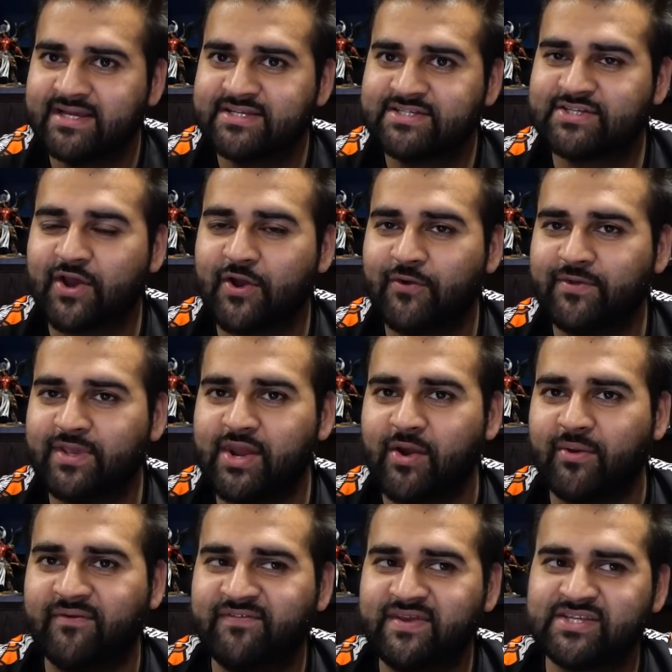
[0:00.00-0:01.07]
So, you
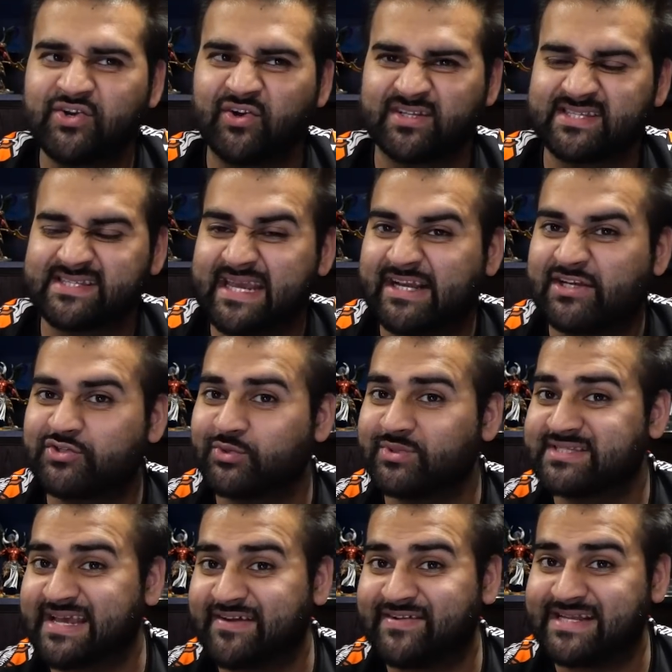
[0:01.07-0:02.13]
know, if he's got 6 or
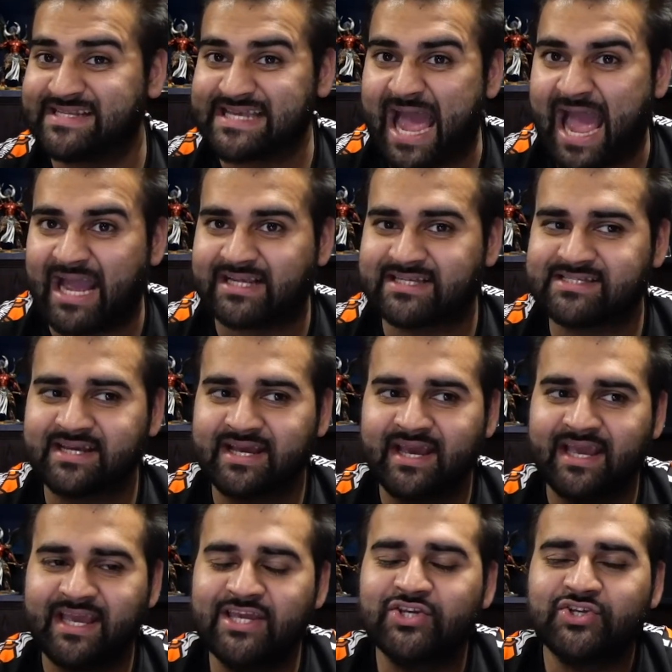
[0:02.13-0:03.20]
7 attacks,
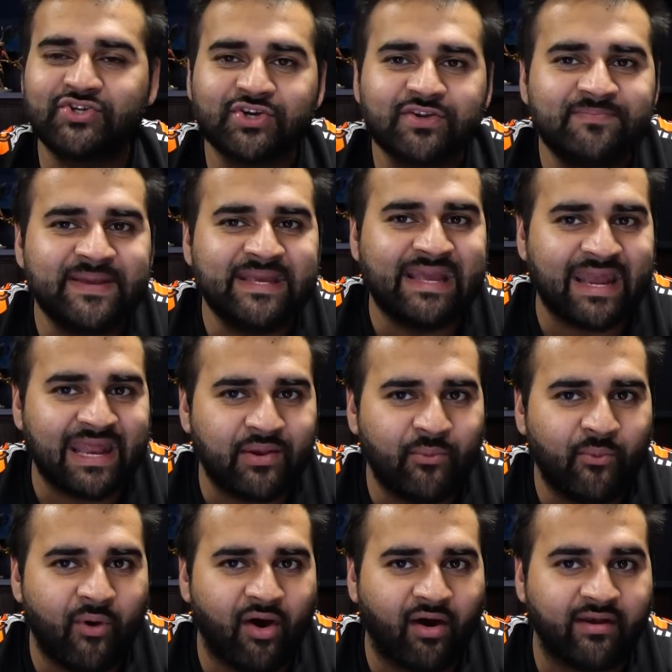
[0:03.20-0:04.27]
he should be
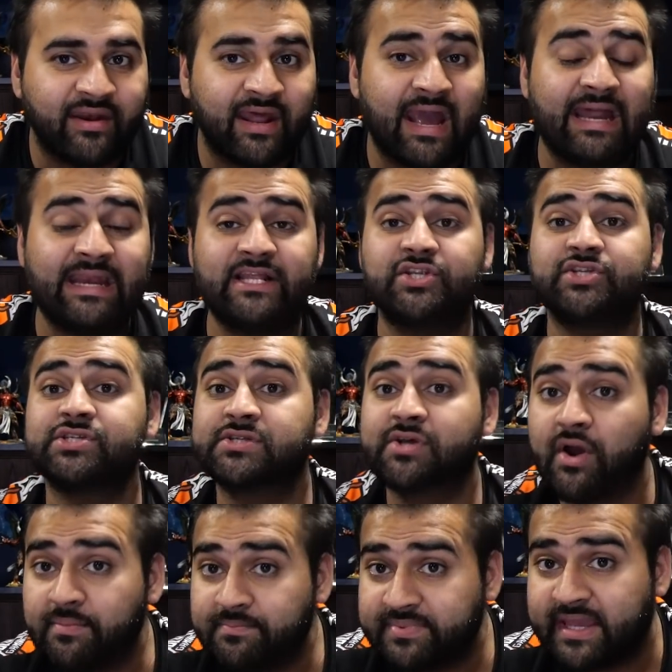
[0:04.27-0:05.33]
getting 1, and in
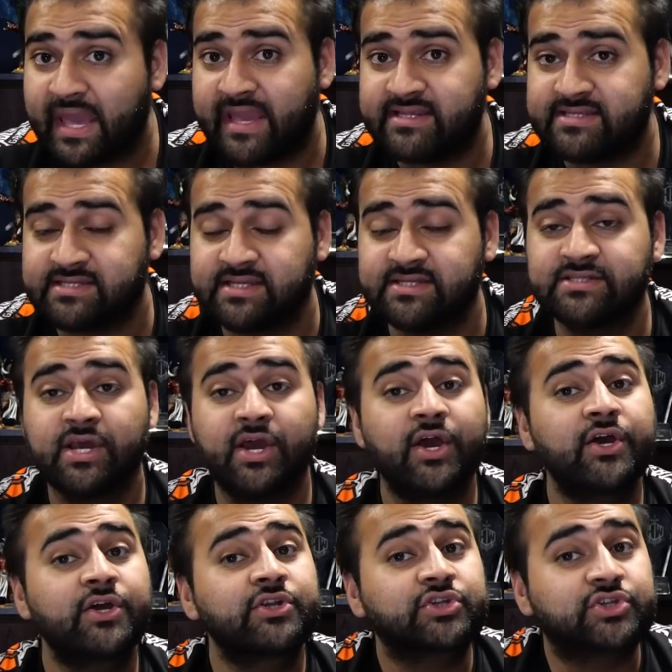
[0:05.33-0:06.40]
some cases,
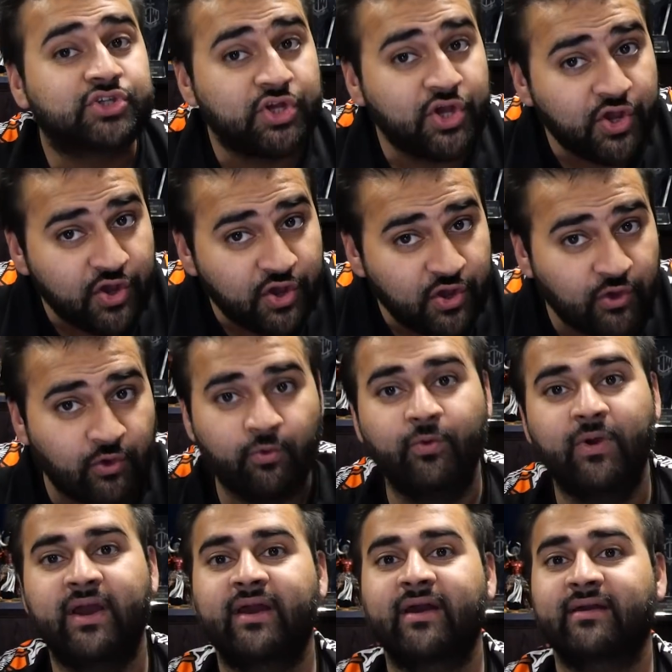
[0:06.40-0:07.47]

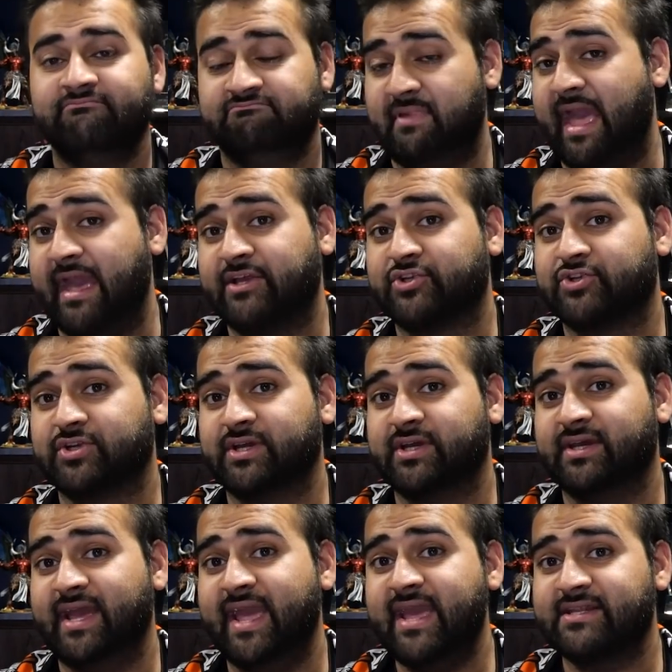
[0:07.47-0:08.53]
2
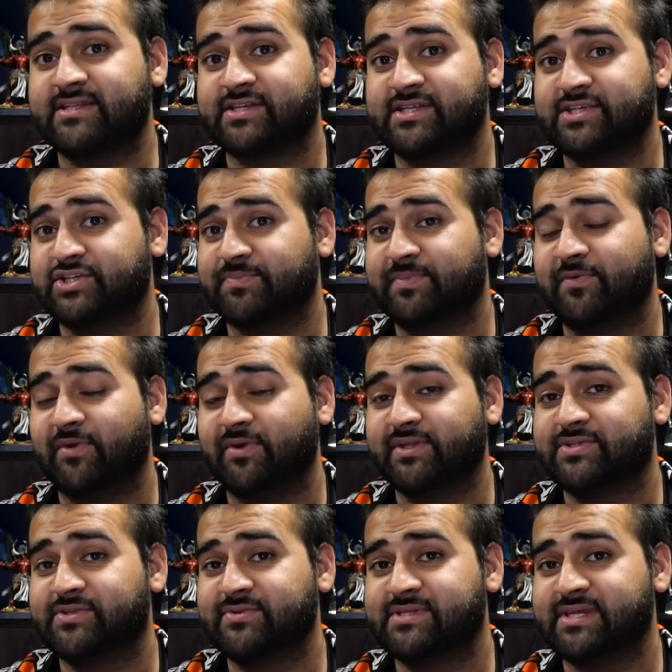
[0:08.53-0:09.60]
extra hits, because he should be
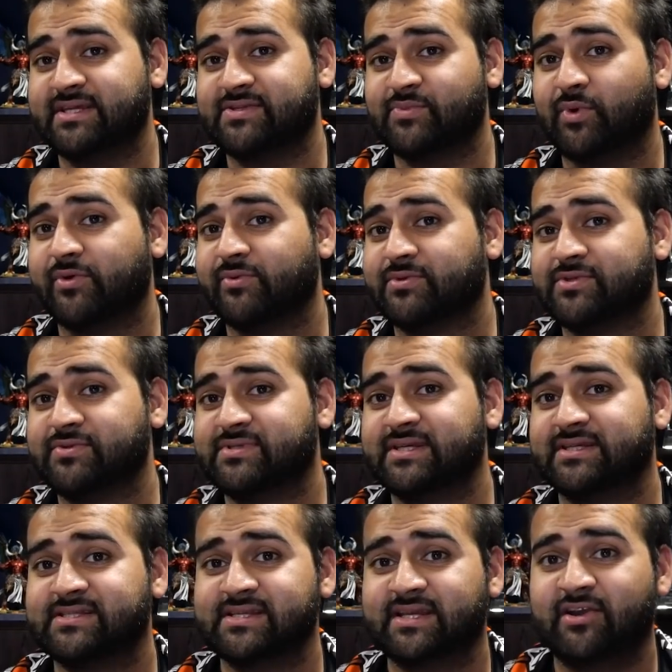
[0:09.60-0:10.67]
rolling 2 6s, 1 or 2
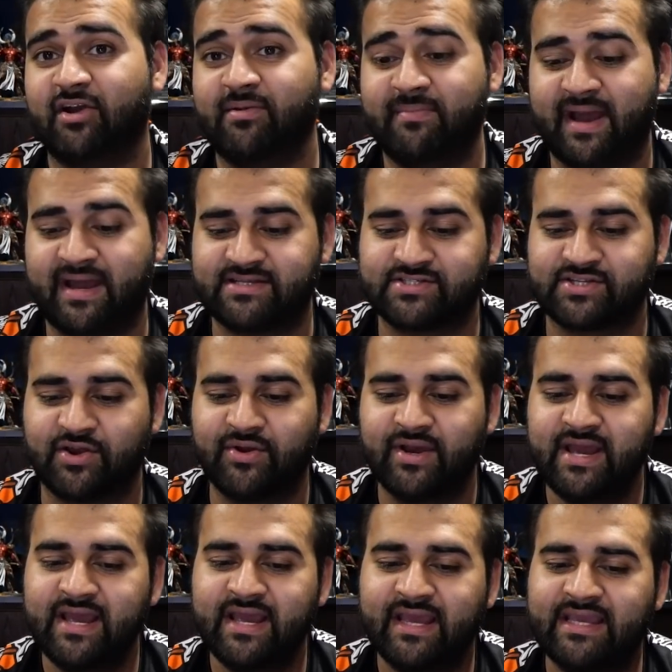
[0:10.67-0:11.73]
6s in combat. So
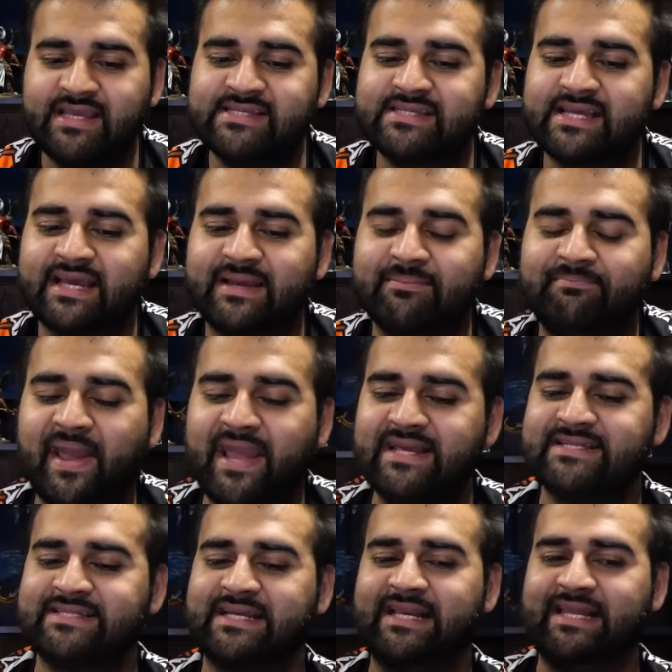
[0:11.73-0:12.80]
he's
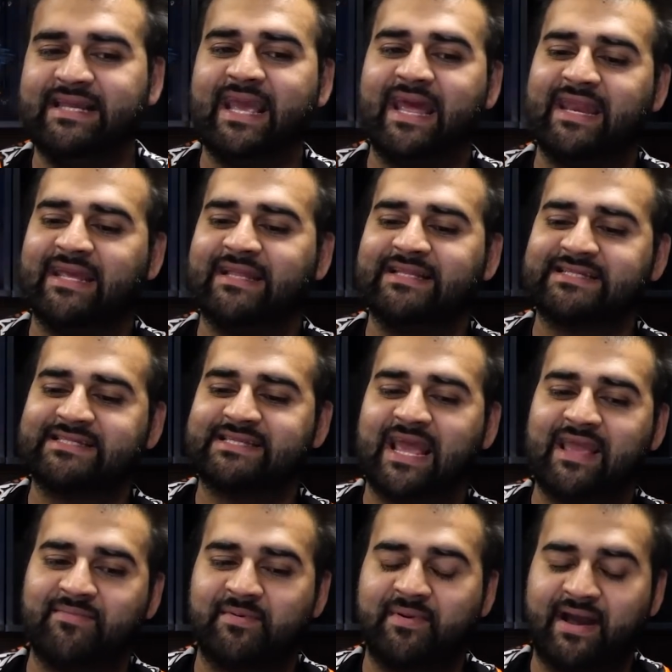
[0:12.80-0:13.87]
basically getting the
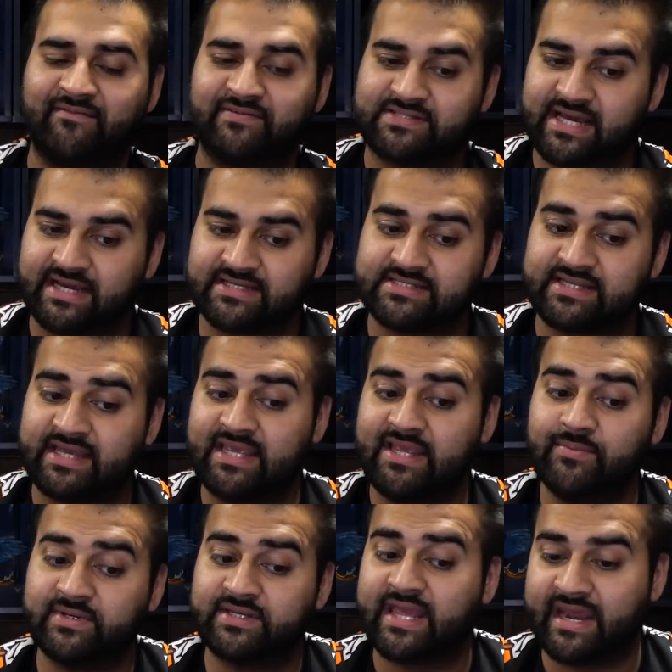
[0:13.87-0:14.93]
same amount of attacks that
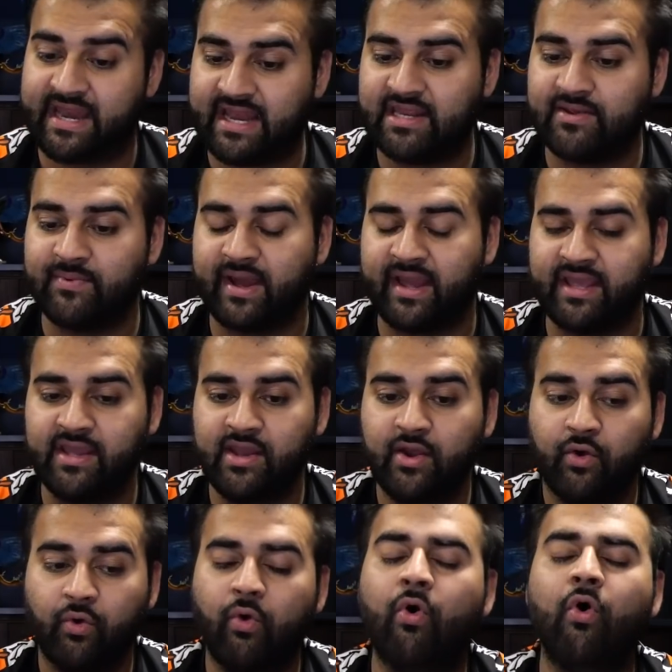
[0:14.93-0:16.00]
he would get anyway,
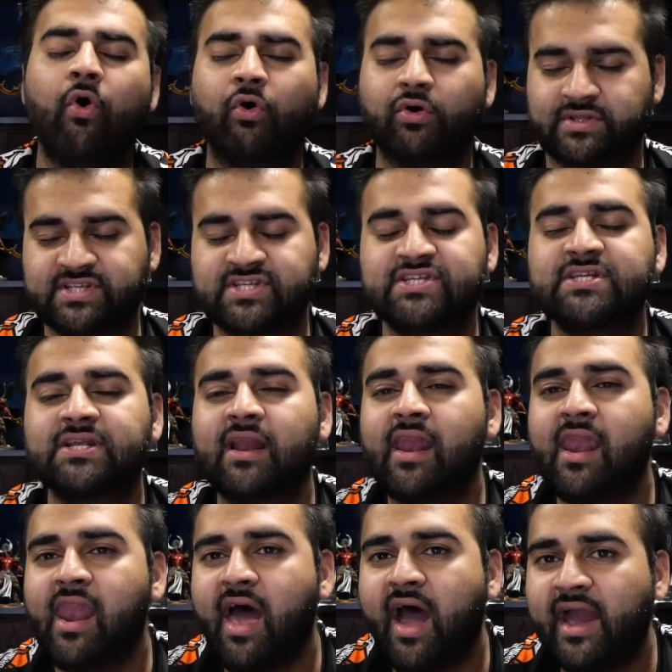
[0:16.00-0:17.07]
or
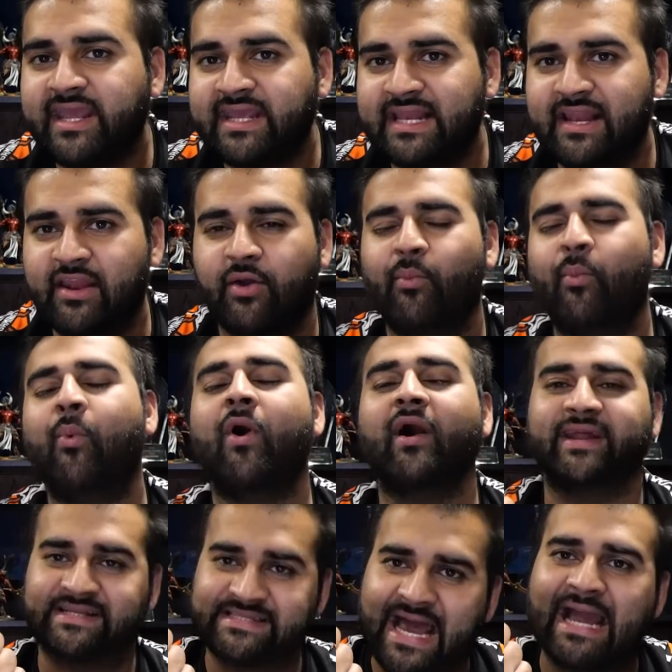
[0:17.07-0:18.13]
slightly like
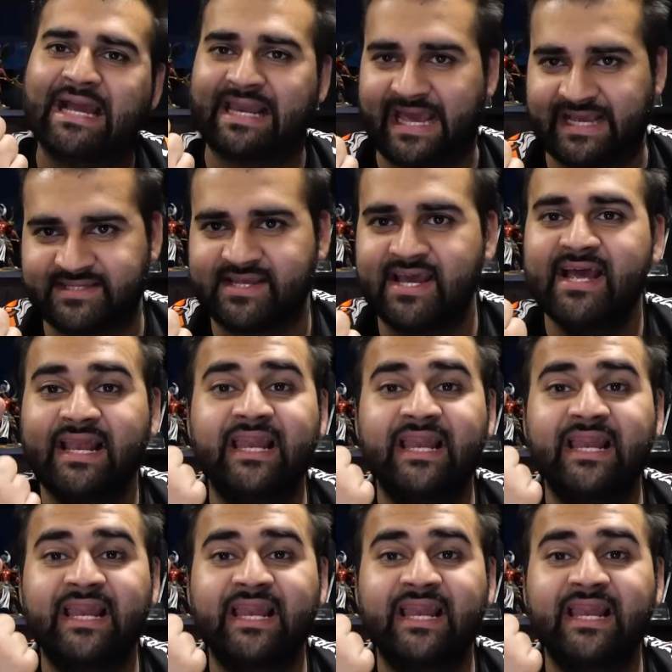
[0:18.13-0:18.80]
1 attack less.